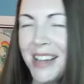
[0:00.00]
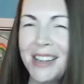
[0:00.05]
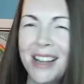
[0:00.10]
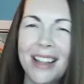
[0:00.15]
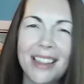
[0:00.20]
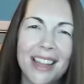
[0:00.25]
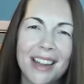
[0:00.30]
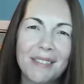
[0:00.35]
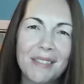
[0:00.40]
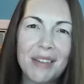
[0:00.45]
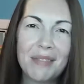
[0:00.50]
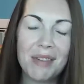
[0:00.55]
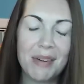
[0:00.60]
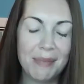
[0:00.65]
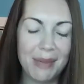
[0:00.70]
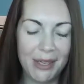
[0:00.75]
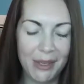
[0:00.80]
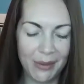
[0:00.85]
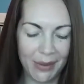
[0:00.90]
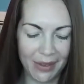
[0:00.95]
Not that I've ever
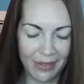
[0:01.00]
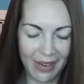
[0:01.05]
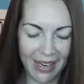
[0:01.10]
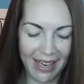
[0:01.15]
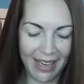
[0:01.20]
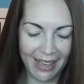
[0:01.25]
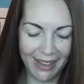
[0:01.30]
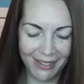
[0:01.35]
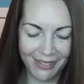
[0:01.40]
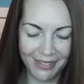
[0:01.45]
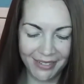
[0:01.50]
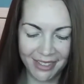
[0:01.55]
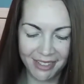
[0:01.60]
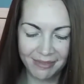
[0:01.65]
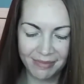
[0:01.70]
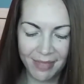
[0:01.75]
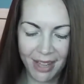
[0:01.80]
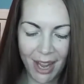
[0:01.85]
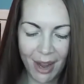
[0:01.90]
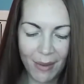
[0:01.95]
been to a rave.
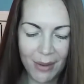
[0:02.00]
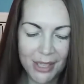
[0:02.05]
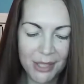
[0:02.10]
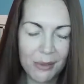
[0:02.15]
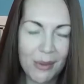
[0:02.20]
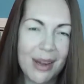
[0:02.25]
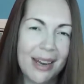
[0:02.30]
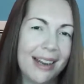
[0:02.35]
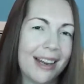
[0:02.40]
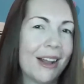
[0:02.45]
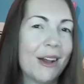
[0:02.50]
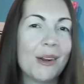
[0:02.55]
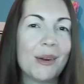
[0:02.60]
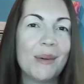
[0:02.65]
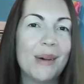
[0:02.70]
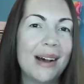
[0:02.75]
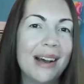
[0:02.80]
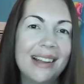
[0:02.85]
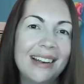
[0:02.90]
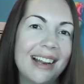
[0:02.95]
I always wanted to go to
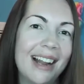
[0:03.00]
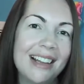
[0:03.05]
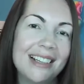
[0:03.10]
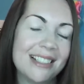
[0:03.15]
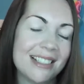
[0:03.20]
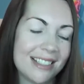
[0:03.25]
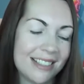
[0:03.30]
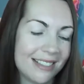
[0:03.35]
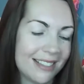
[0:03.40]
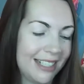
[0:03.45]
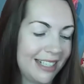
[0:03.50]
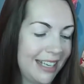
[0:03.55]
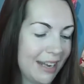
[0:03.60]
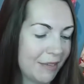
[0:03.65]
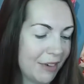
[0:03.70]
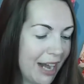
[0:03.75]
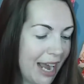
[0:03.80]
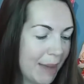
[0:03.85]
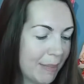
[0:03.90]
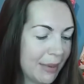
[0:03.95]
one. It
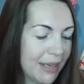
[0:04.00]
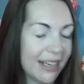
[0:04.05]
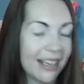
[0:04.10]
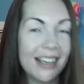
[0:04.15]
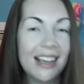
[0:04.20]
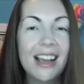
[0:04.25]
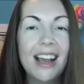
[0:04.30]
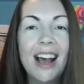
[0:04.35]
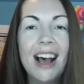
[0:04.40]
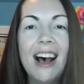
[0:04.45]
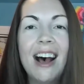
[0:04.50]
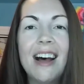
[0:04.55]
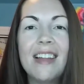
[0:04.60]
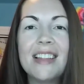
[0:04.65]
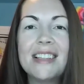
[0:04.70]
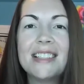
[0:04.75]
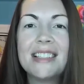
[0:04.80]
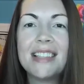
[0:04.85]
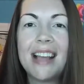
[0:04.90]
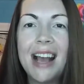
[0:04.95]
never happened.
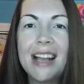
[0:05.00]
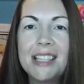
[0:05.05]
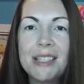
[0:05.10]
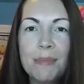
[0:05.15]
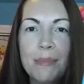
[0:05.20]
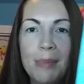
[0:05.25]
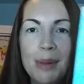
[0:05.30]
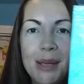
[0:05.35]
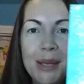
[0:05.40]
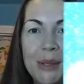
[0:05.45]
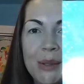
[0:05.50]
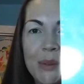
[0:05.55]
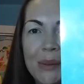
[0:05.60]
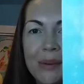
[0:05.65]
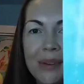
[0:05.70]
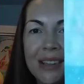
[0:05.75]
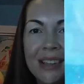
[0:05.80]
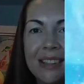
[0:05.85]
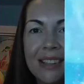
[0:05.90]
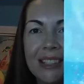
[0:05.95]
This is Ice
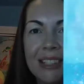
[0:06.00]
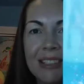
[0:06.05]
Blue.